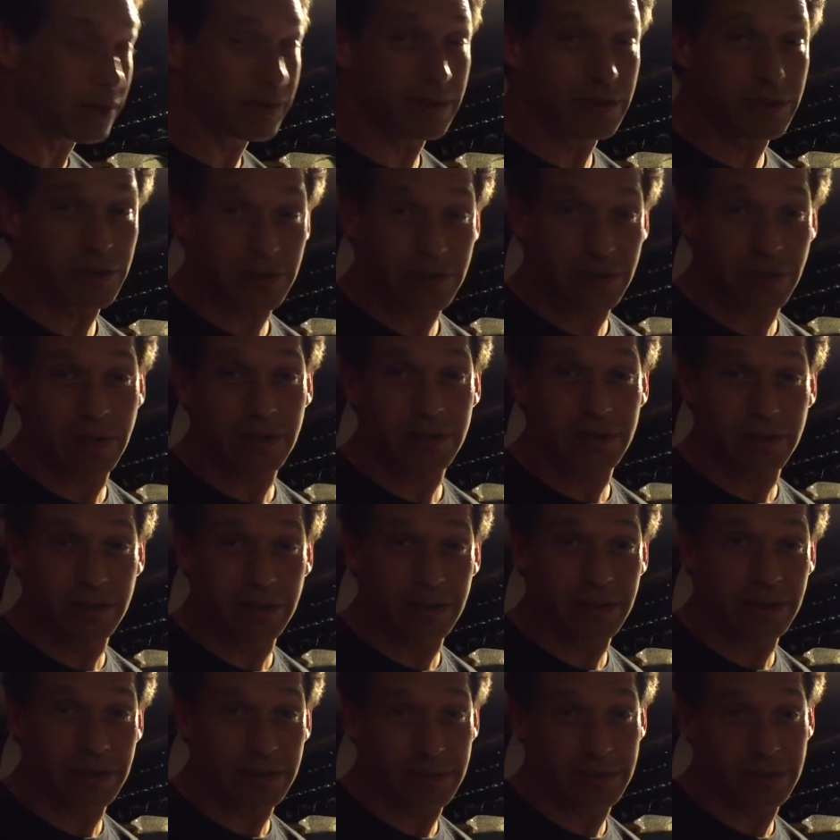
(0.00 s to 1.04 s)
whether it's charging
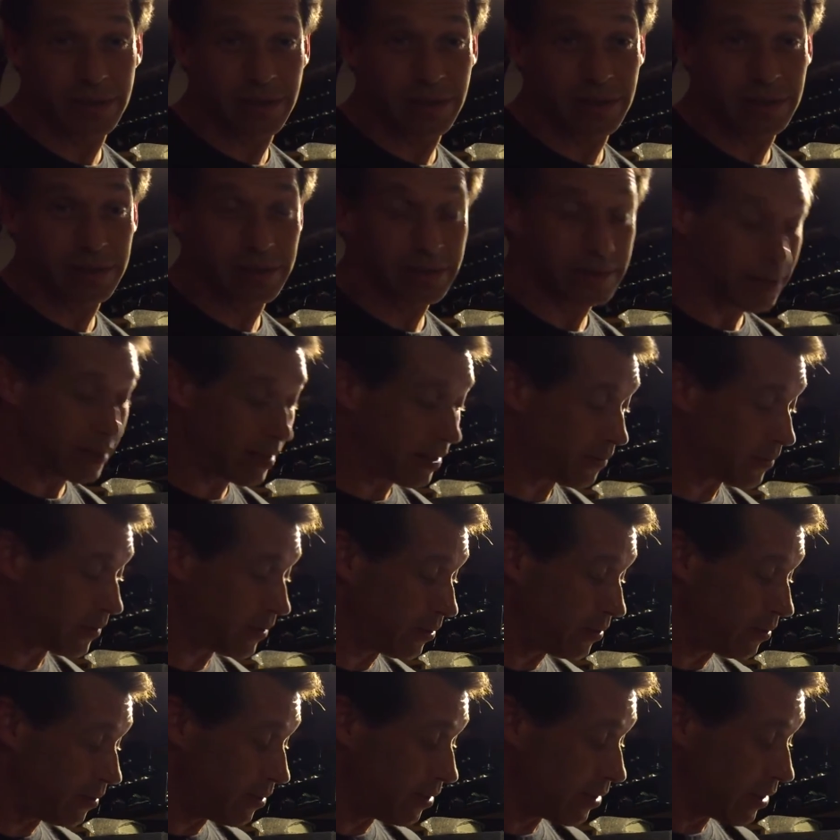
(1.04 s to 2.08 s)
or discharging, it's
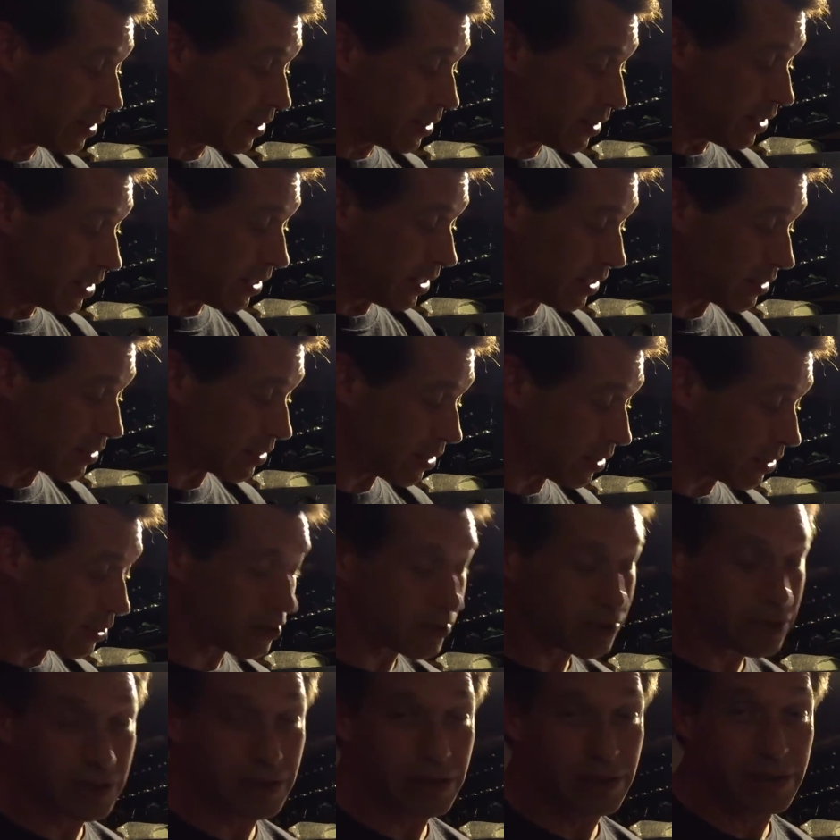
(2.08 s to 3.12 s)
going
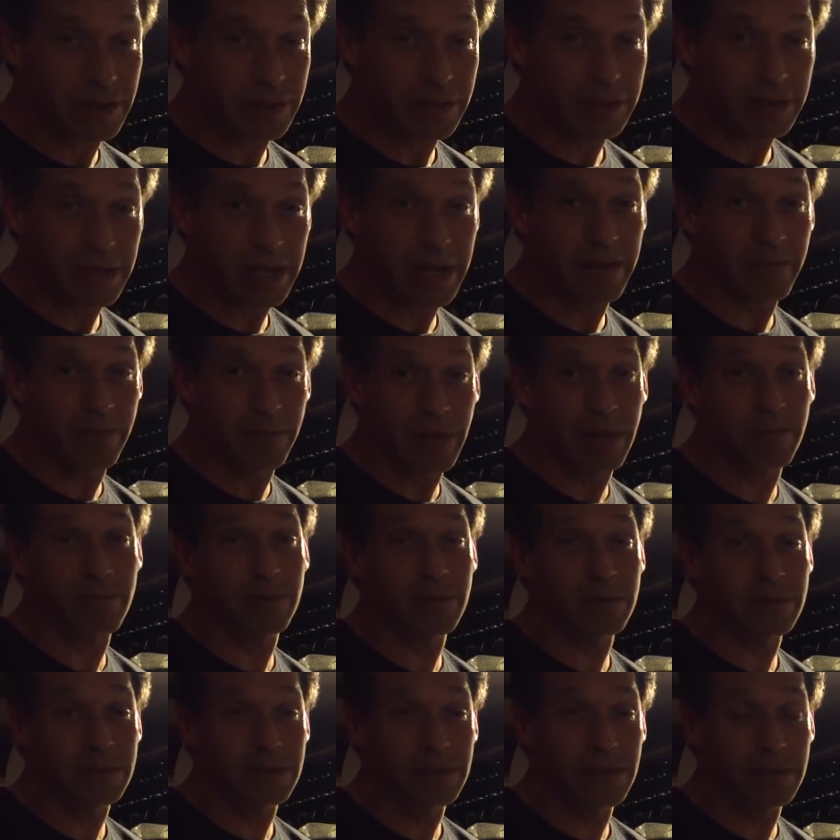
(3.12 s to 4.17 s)
to show you the same
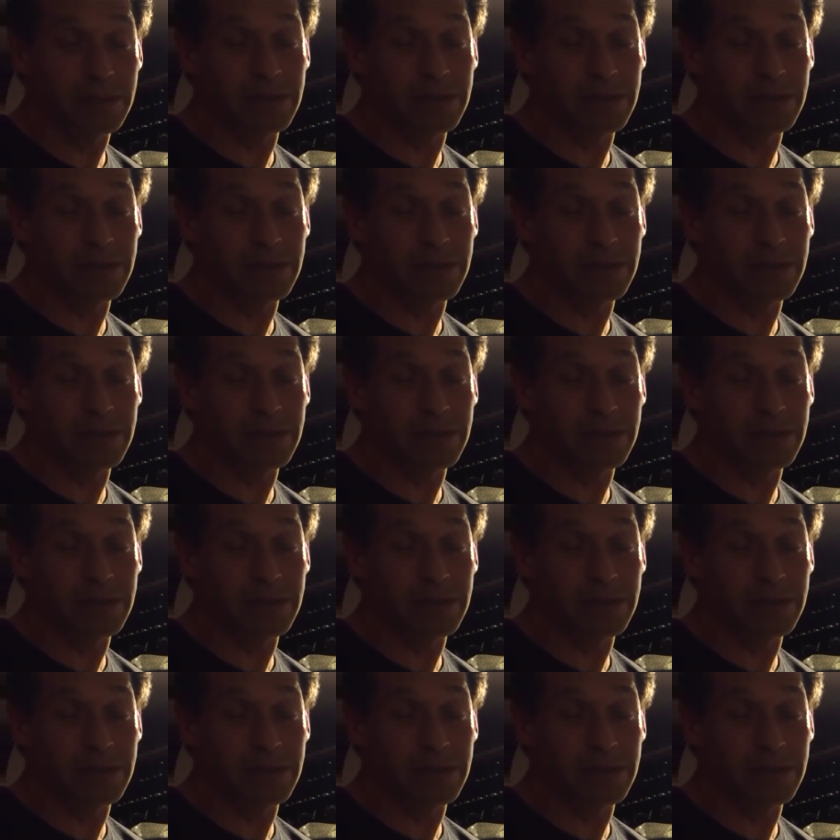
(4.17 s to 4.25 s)
numbers.